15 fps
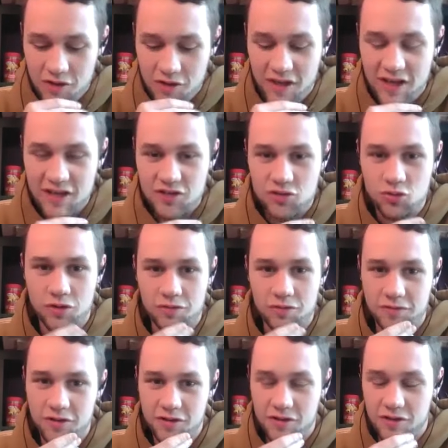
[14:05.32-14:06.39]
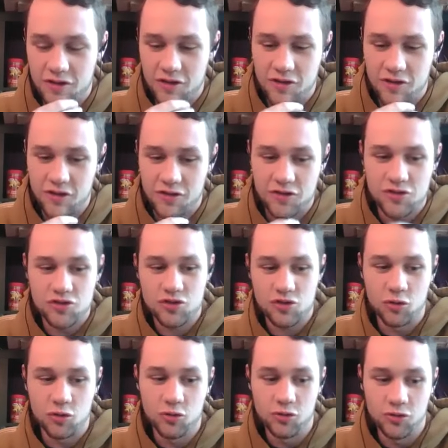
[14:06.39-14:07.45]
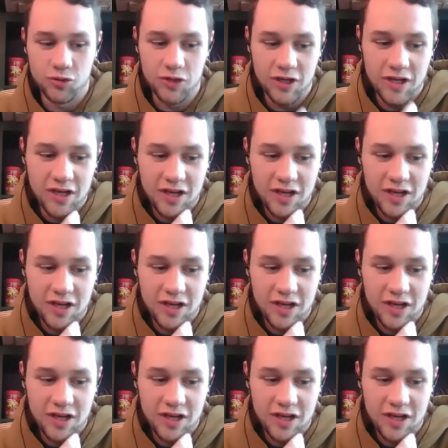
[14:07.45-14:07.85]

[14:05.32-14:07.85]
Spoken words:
they sort of the school,